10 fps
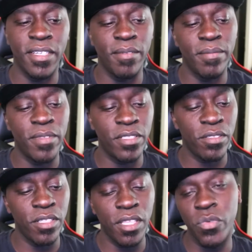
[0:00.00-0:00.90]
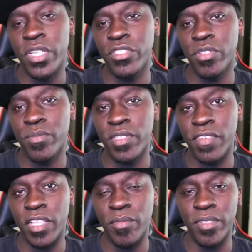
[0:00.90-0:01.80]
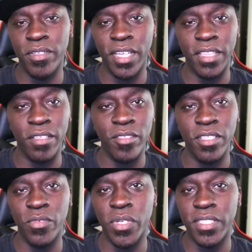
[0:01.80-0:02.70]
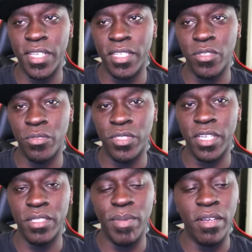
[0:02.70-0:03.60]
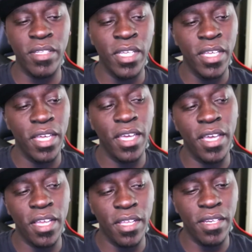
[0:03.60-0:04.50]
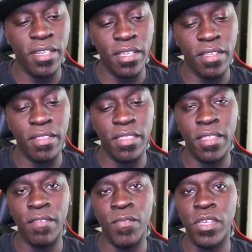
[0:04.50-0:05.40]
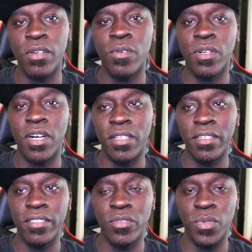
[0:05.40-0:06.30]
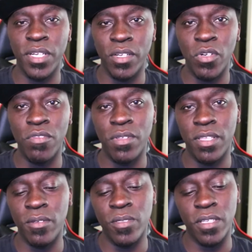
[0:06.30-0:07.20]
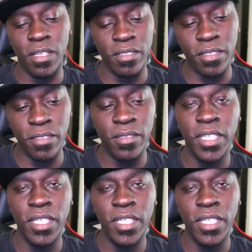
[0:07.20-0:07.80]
There's only three trims available, and those are the ones that I told you guys about. And the vehicle colors, we're gonna go over those also.